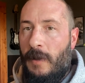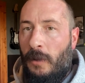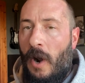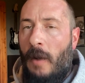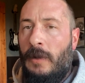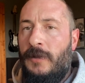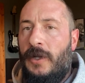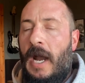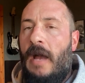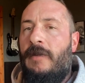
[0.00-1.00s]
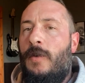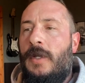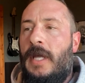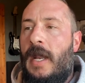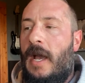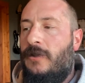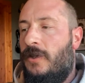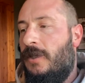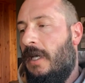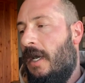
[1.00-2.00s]
the problems you're having with that
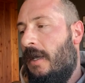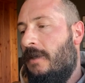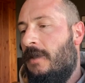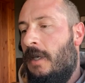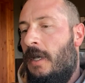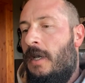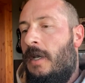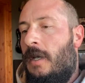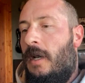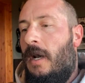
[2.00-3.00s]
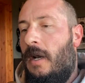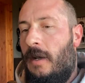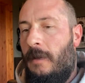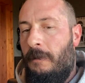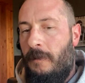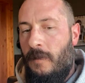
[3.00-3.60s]
exercise, kind